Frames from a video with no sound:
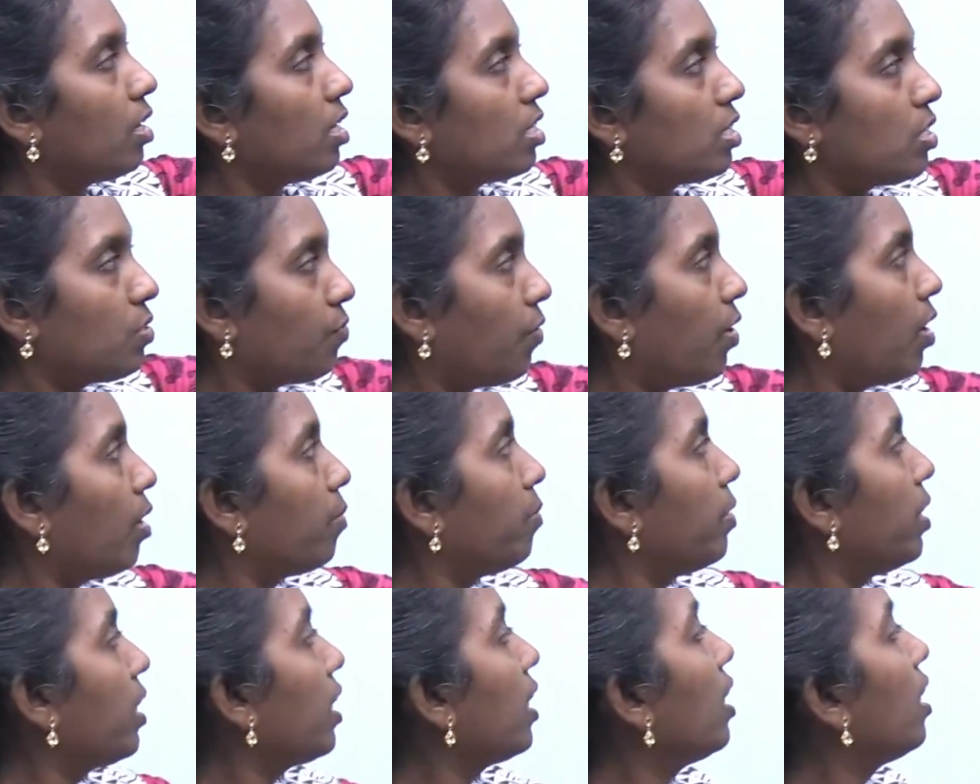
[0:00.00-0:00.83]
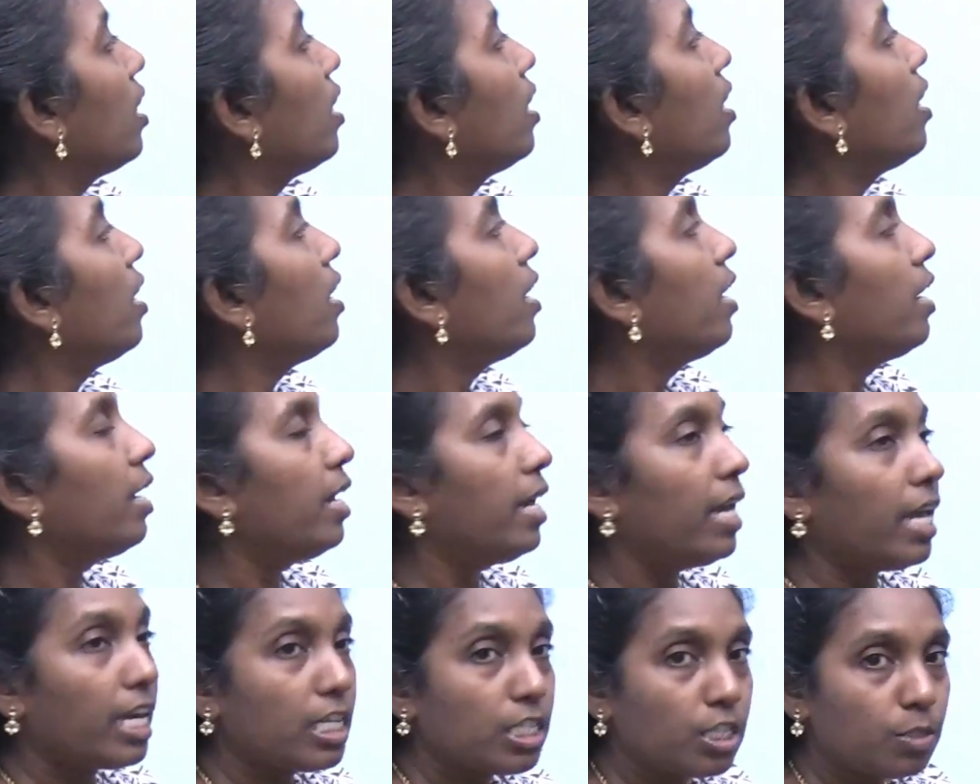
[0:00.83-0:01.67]
is formed.
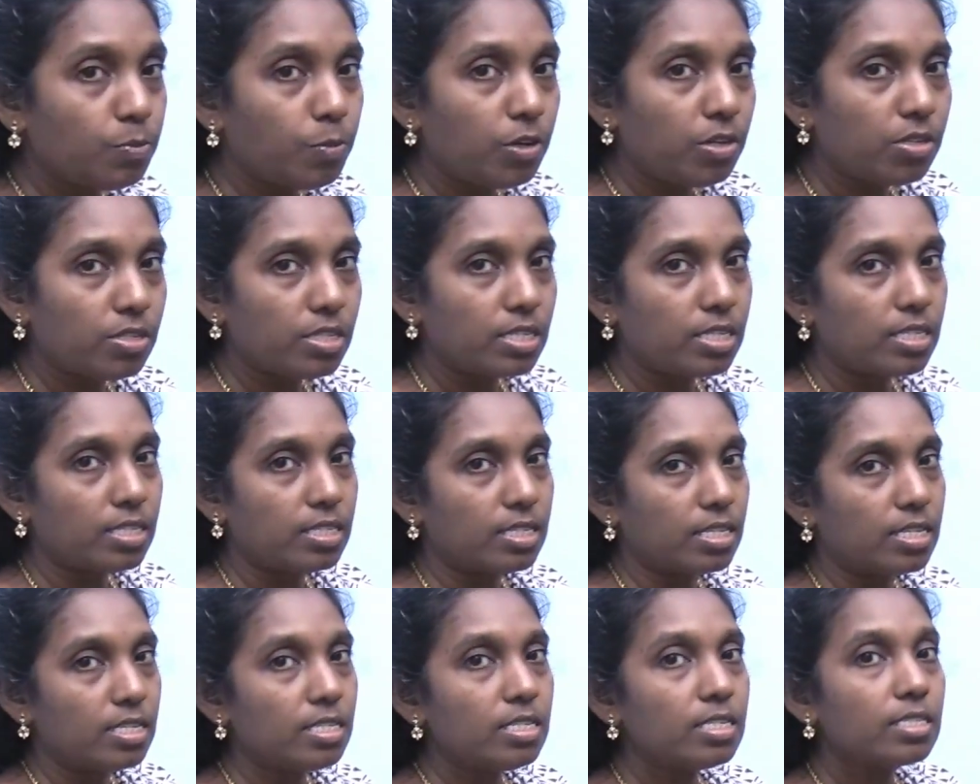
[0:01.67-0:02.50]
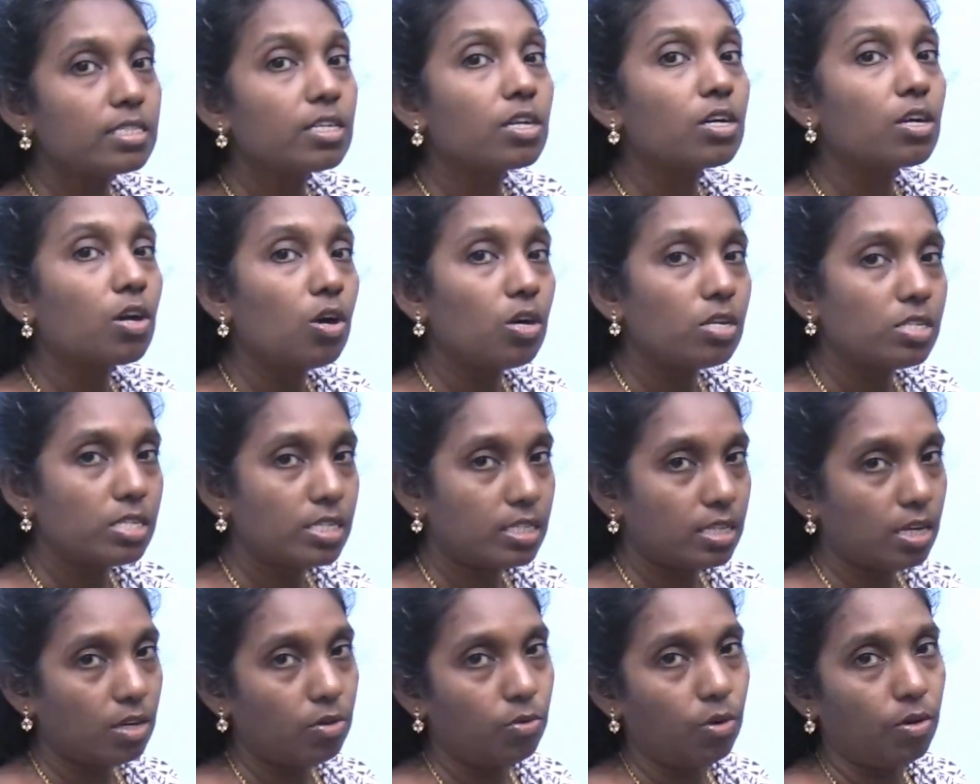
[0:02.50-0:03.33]
Next process is
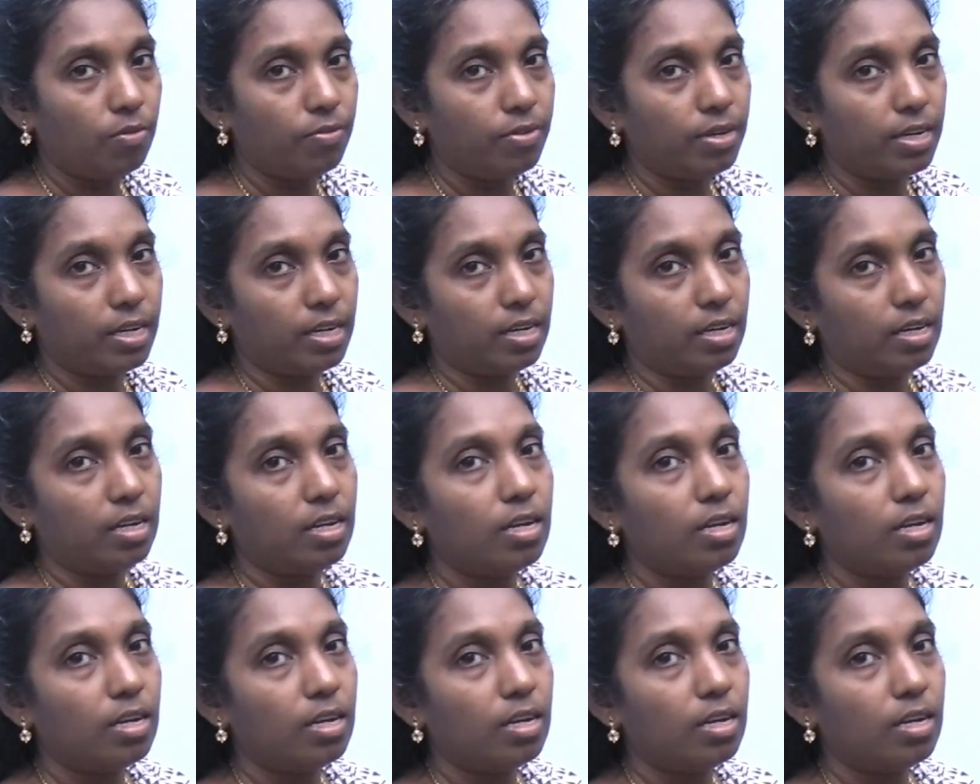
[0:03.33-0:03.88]
crossing over.